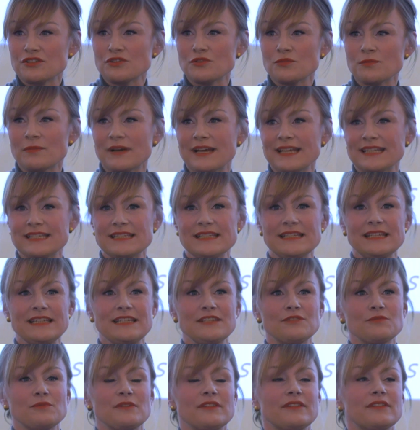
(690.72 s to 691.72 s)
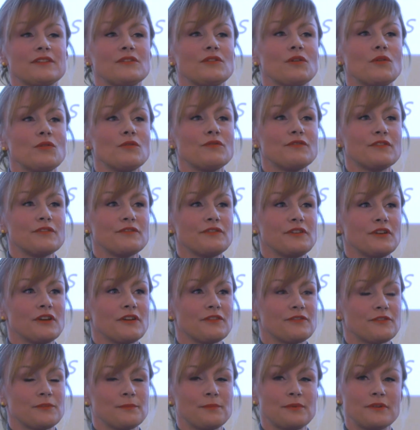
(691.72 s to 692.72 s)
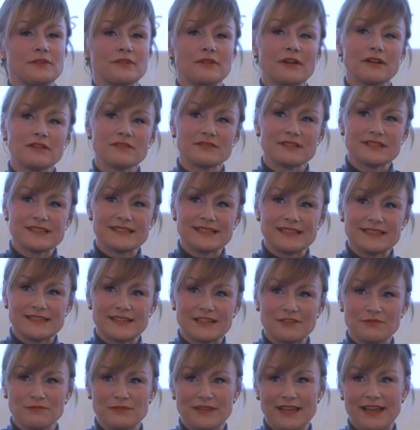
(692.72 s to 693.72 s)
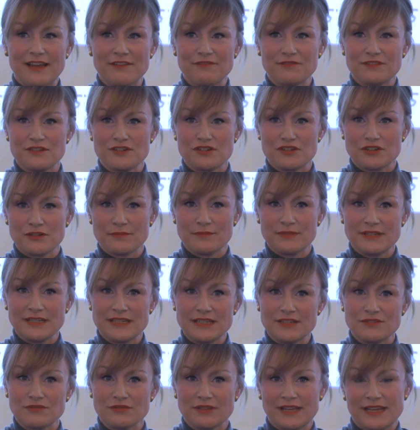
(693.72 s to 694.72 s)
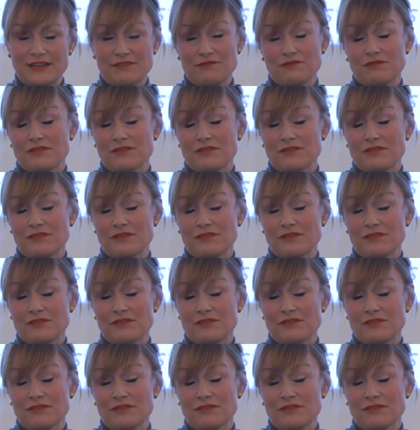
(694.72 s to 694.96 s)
you might need, with an overview of the bureaucracy that we have in Germany to get,